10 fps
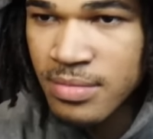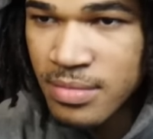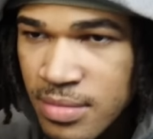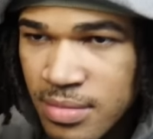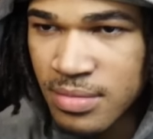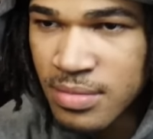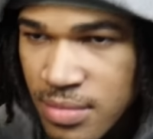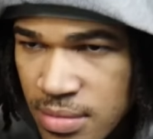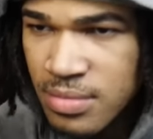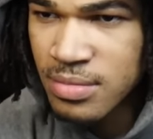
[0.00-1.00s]
Now I'm
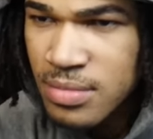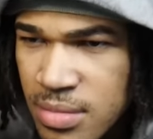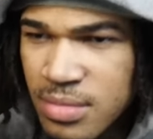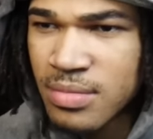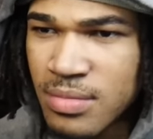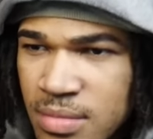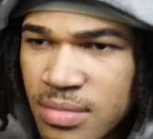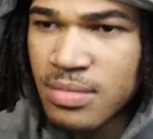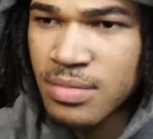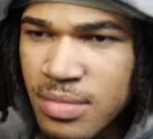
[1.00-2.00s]
rocking name brand.
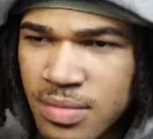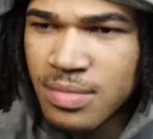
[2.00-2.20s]
I'm only